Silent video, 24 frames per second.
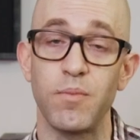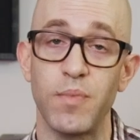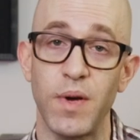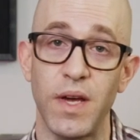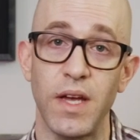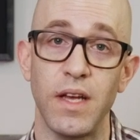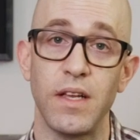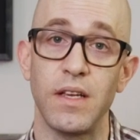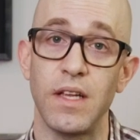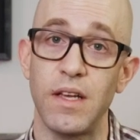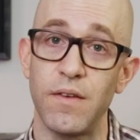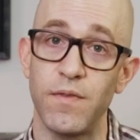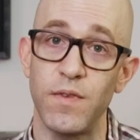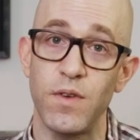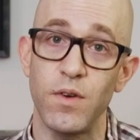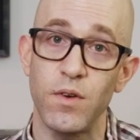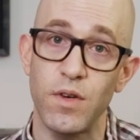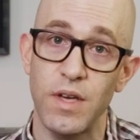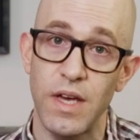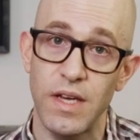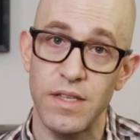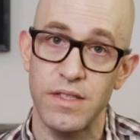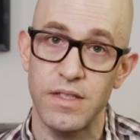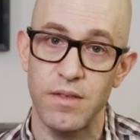paint, if you
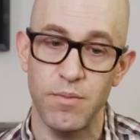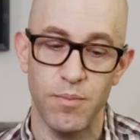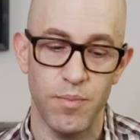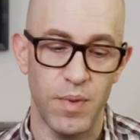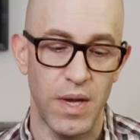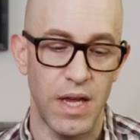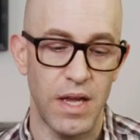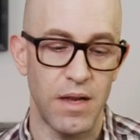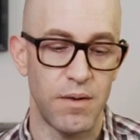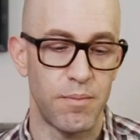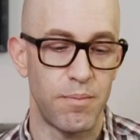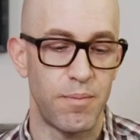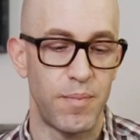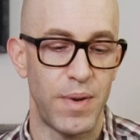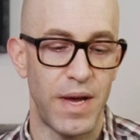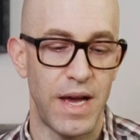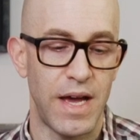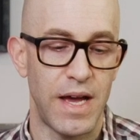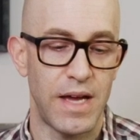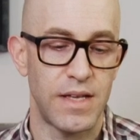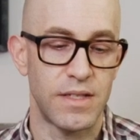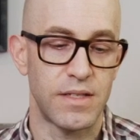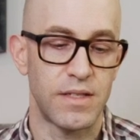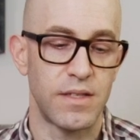get some paint
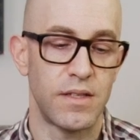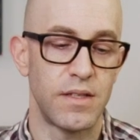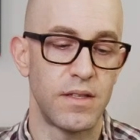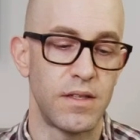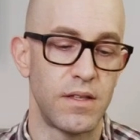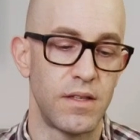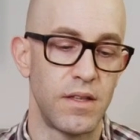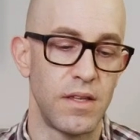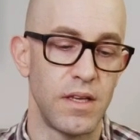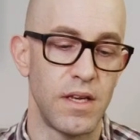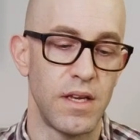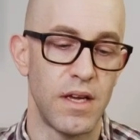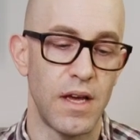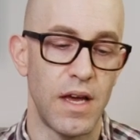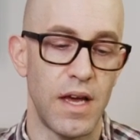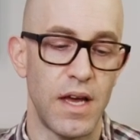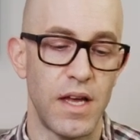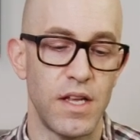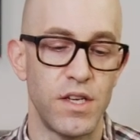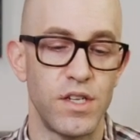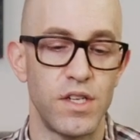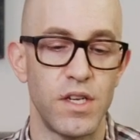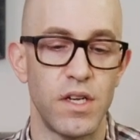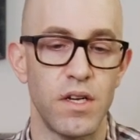past the
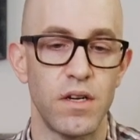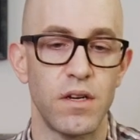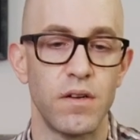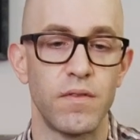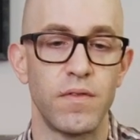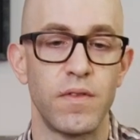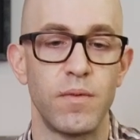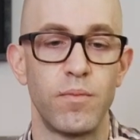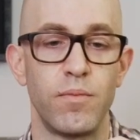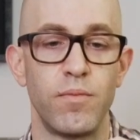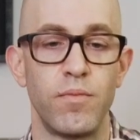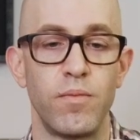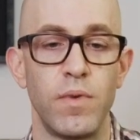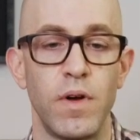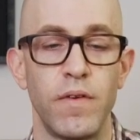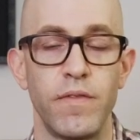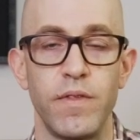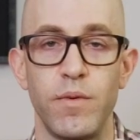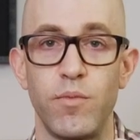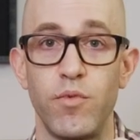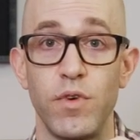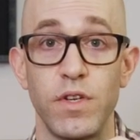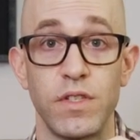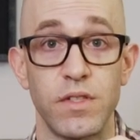edge here of
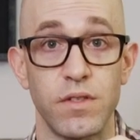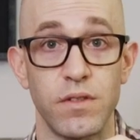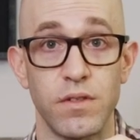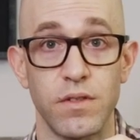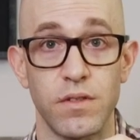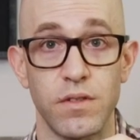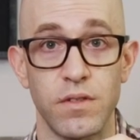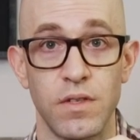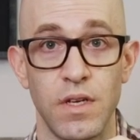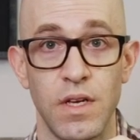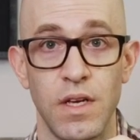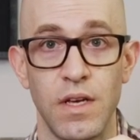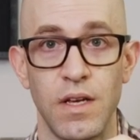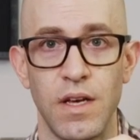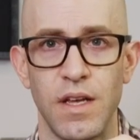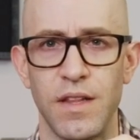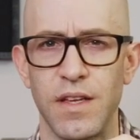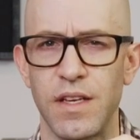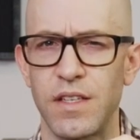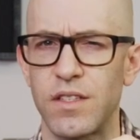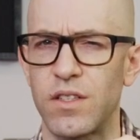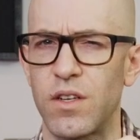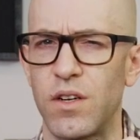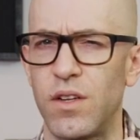the bristles, I
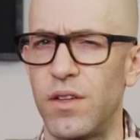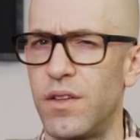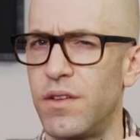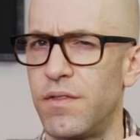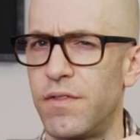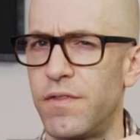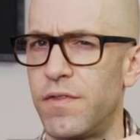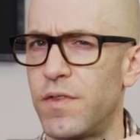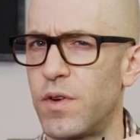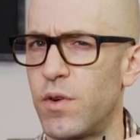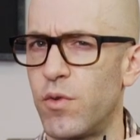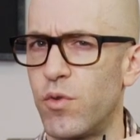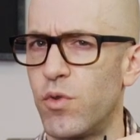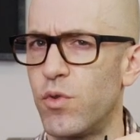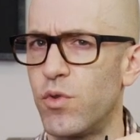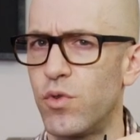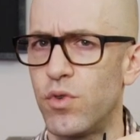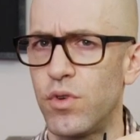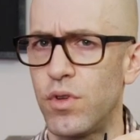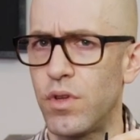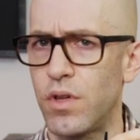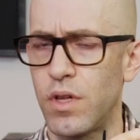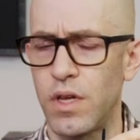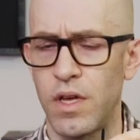think it's called the
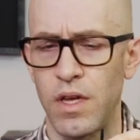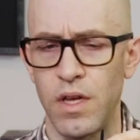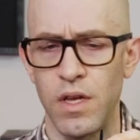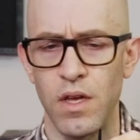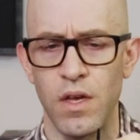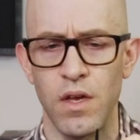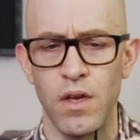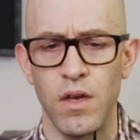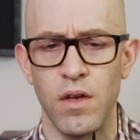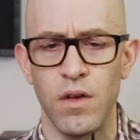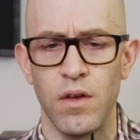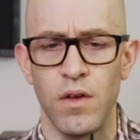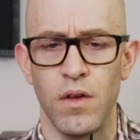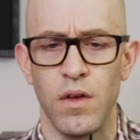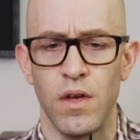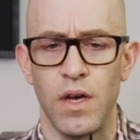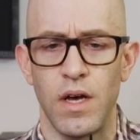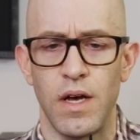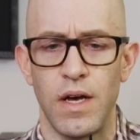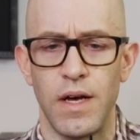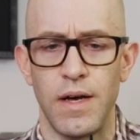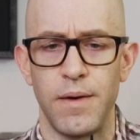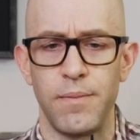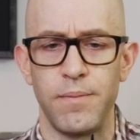ferrule.
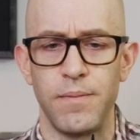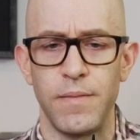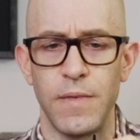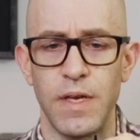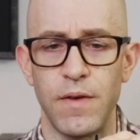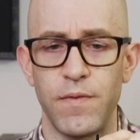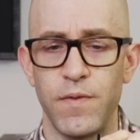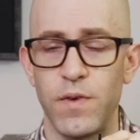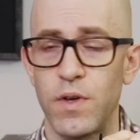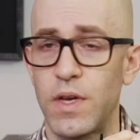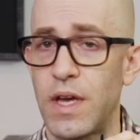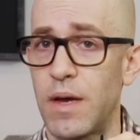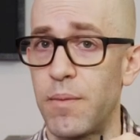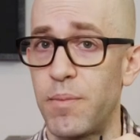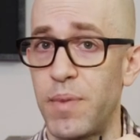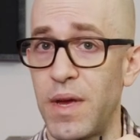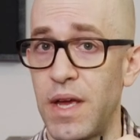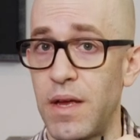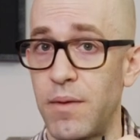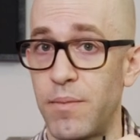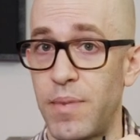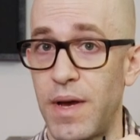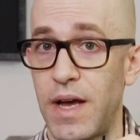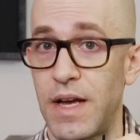If you get
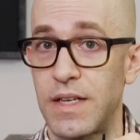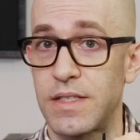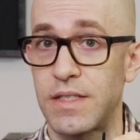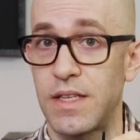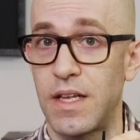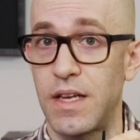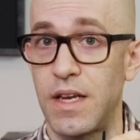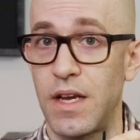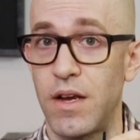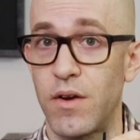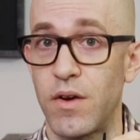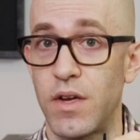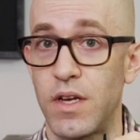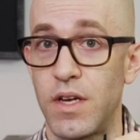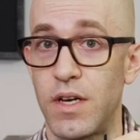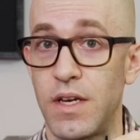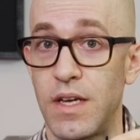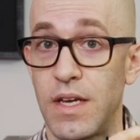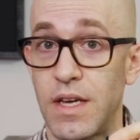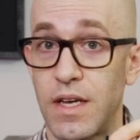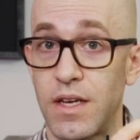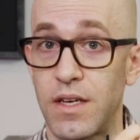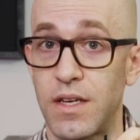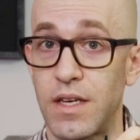paint past that area,
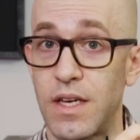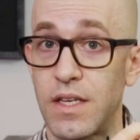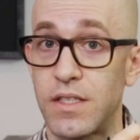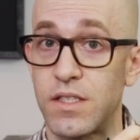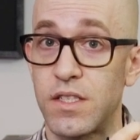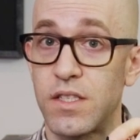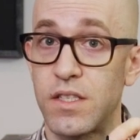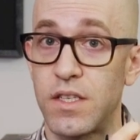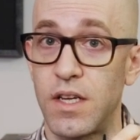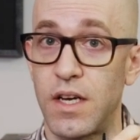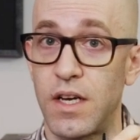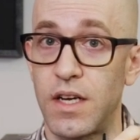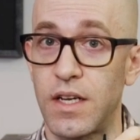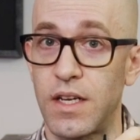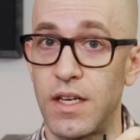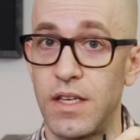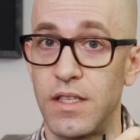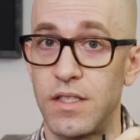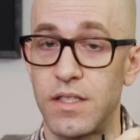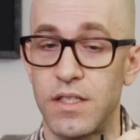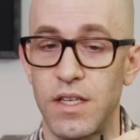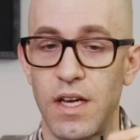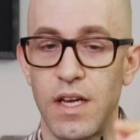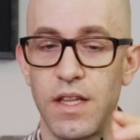it could get stuck
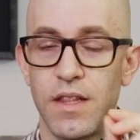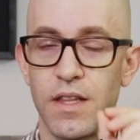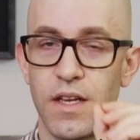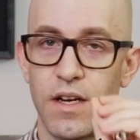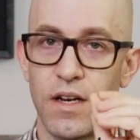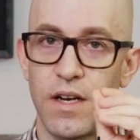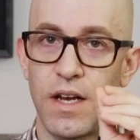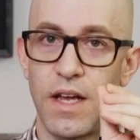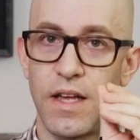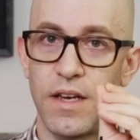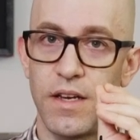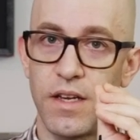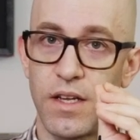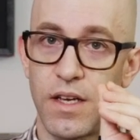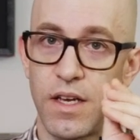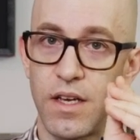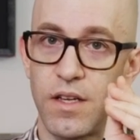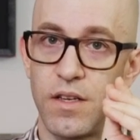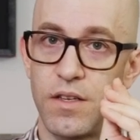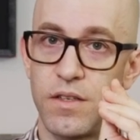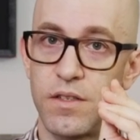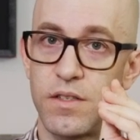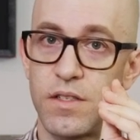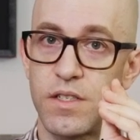inside there and it
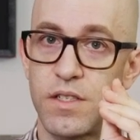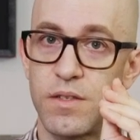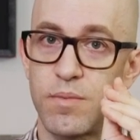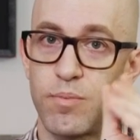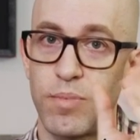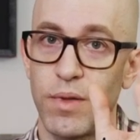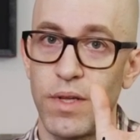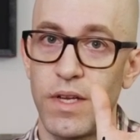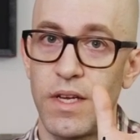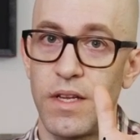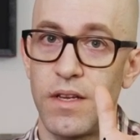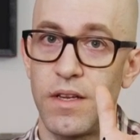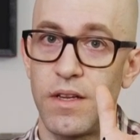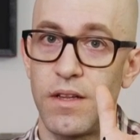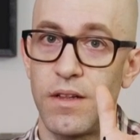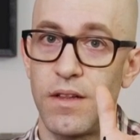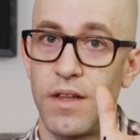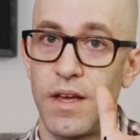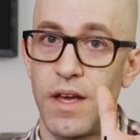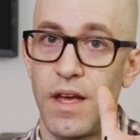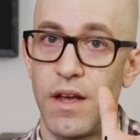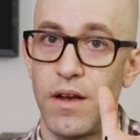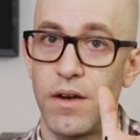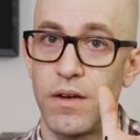could split the
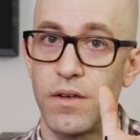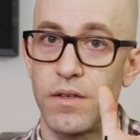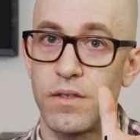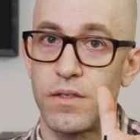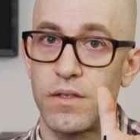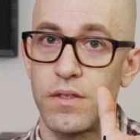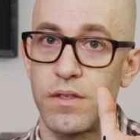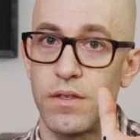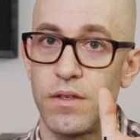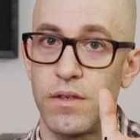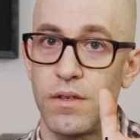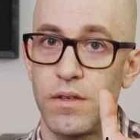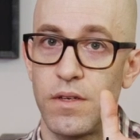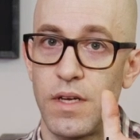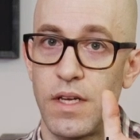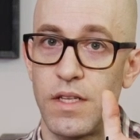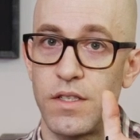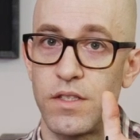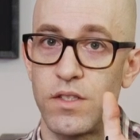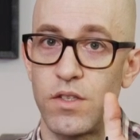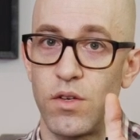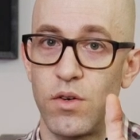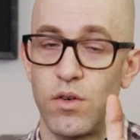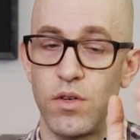hairs. And
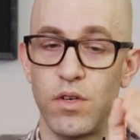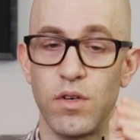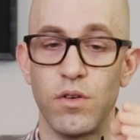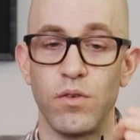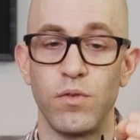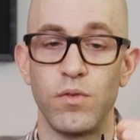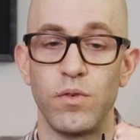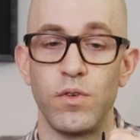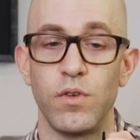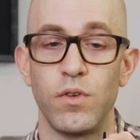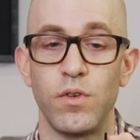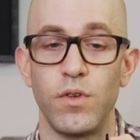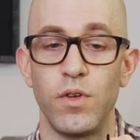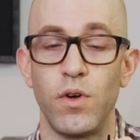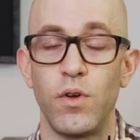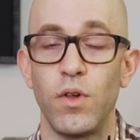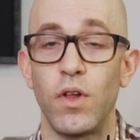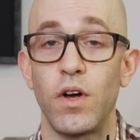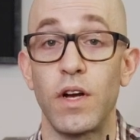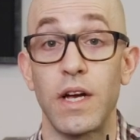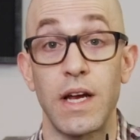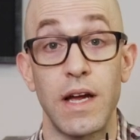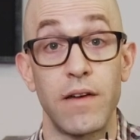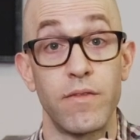so you'll no
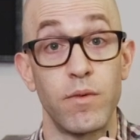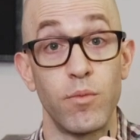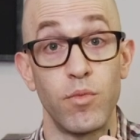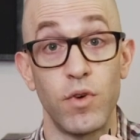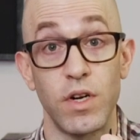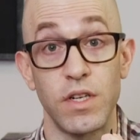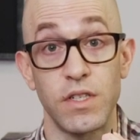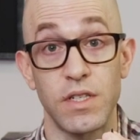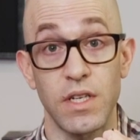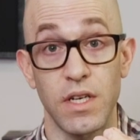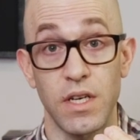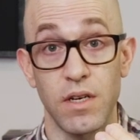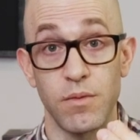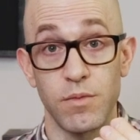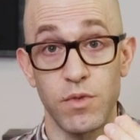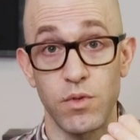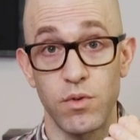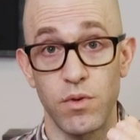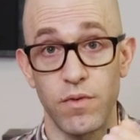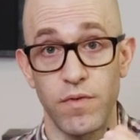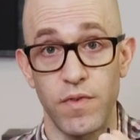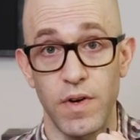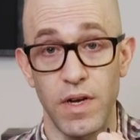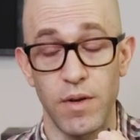longer have a brush that comes to
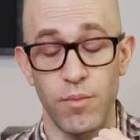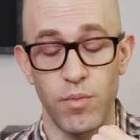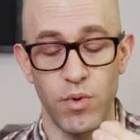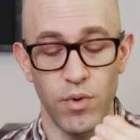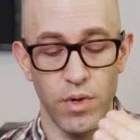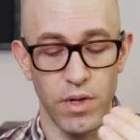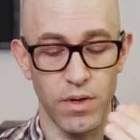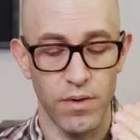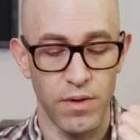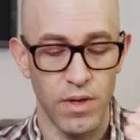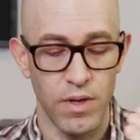a fine point.